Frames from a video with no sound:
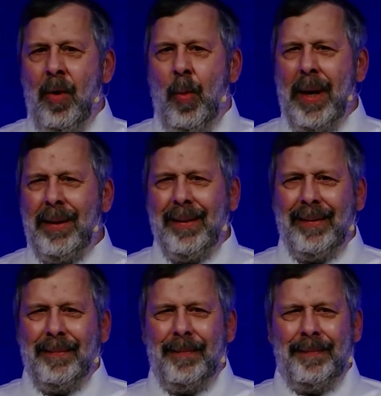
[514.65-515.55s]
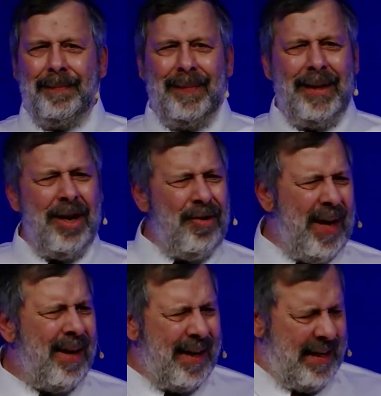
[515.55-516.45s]
Well, you know
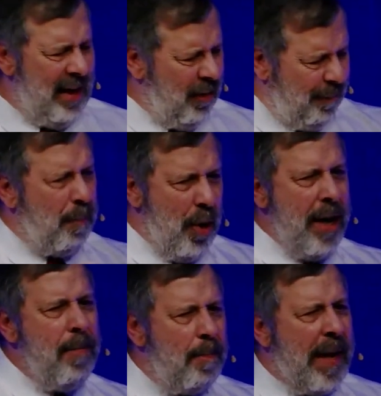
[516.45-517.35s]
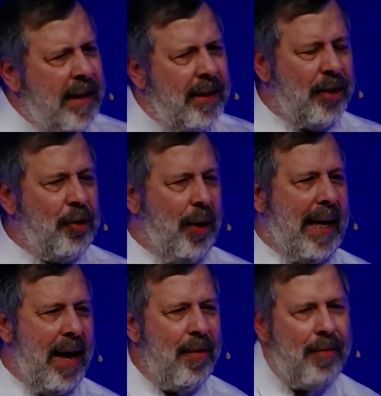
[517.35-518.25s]
that idea of putting pieces
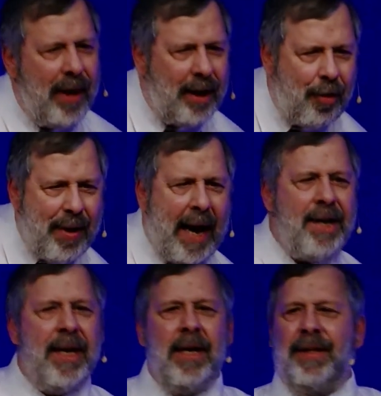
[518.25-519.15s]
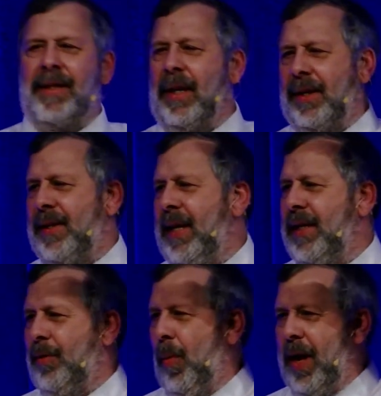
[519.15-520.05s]
together and creating a
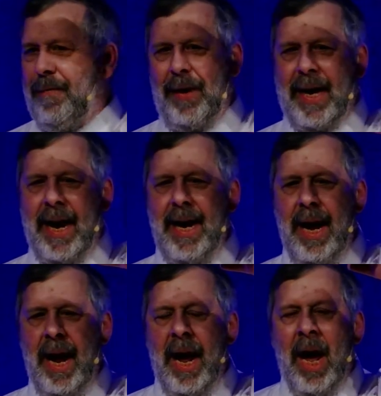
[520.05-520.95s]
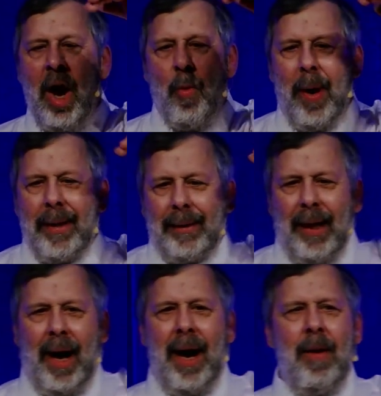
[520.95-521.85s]
success wave again? Well,
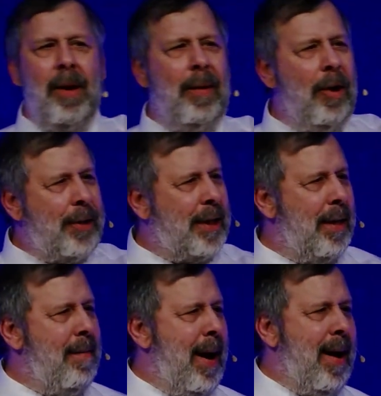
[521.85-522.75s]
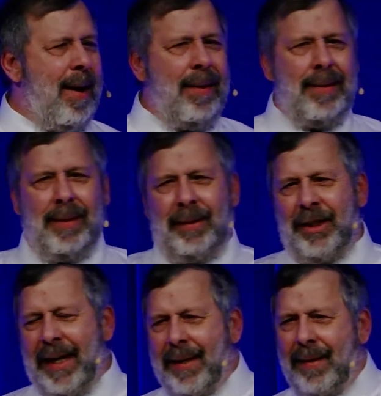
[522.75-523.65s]
I looked around and
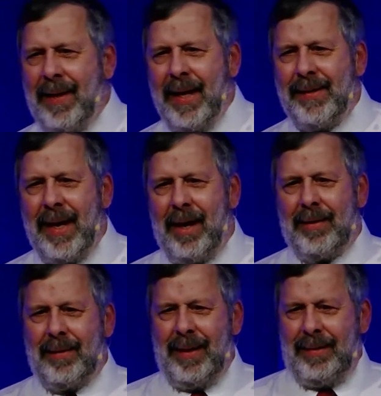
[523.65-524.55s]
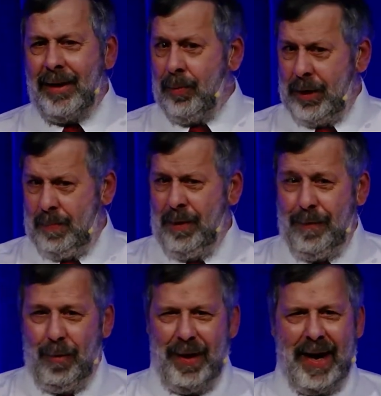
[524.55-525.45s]
checked things out, and this was
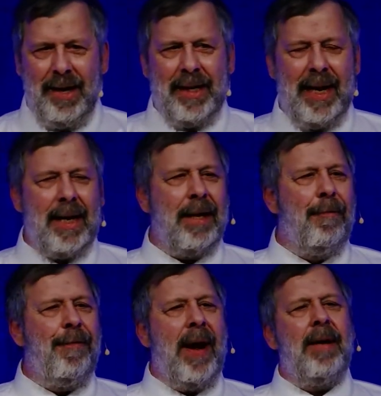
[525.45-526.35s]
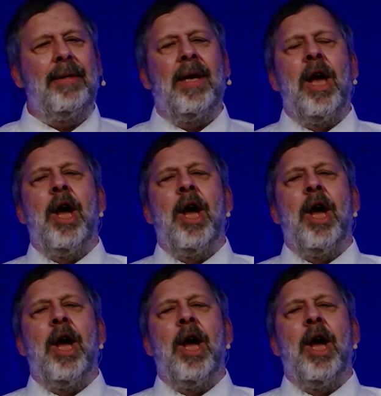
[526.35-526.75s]
before the internet, and found